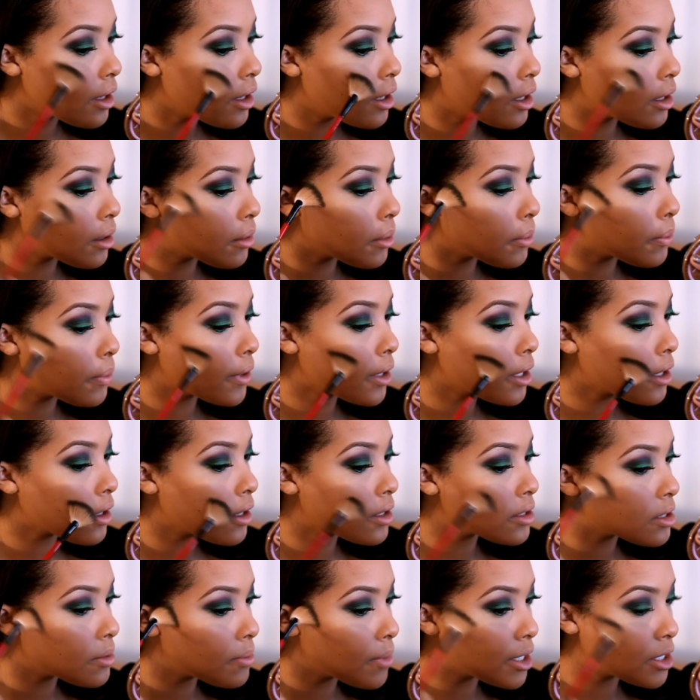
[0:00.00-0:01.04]
And I bring it
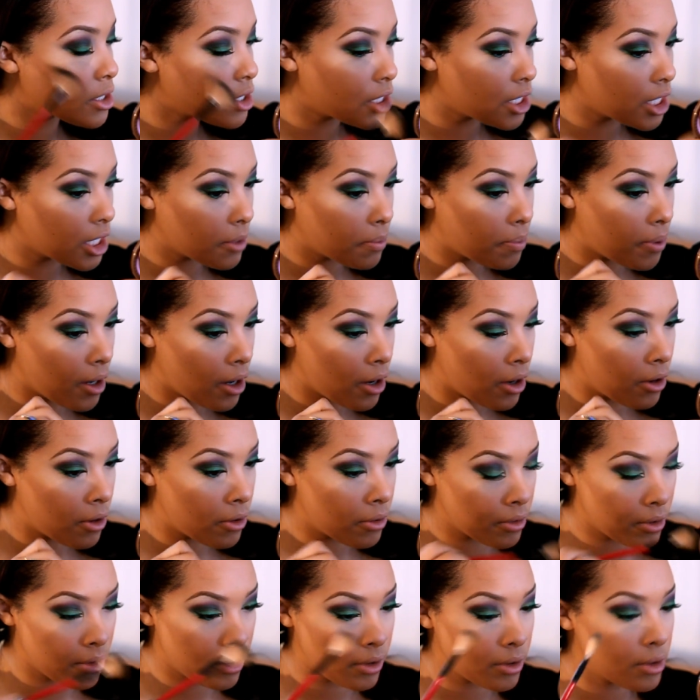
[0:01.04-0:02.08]
onto my
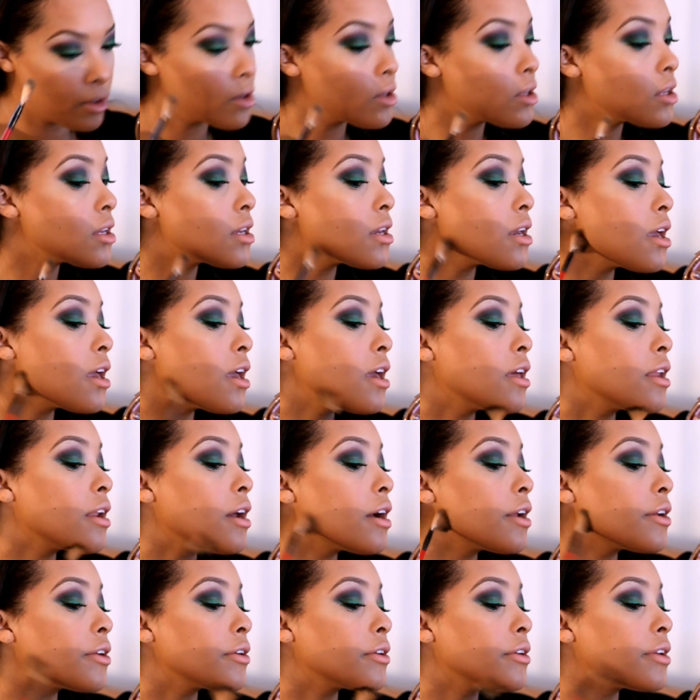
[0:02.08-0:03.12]
cheekbone and
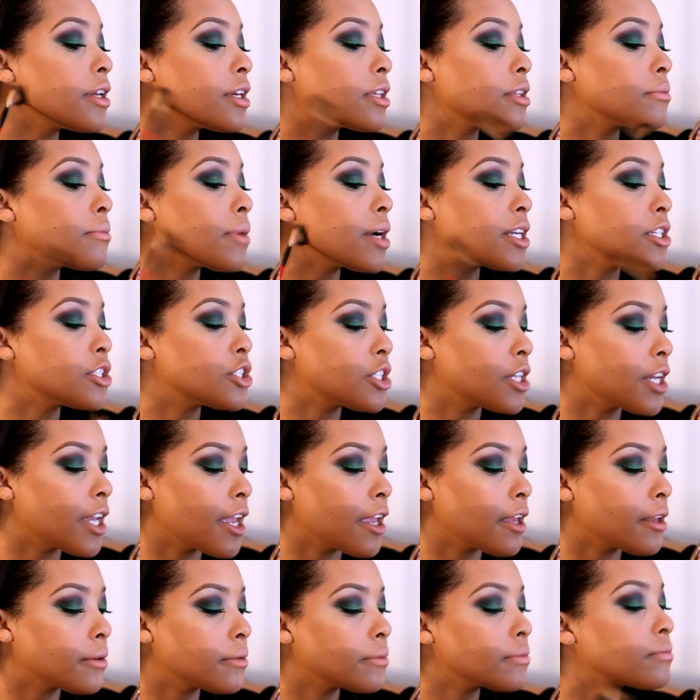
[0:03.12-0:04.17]
underneath my
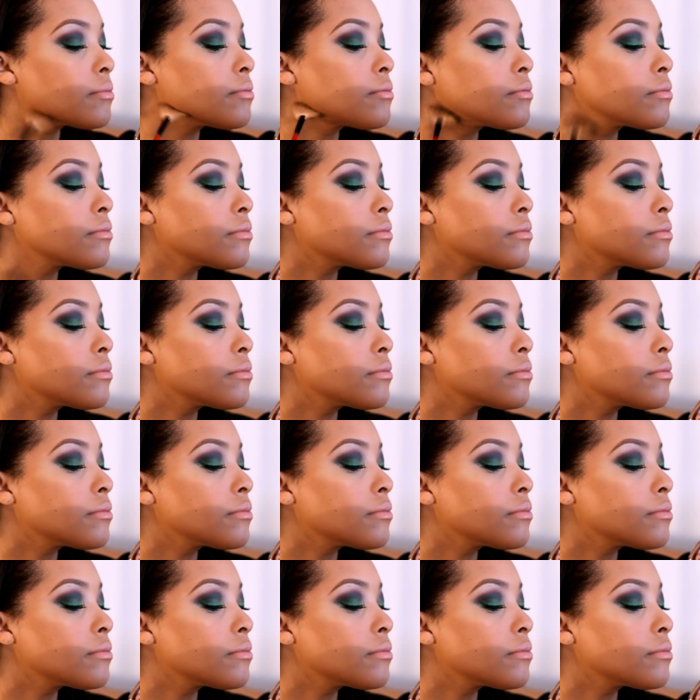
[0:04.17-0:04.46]
chin,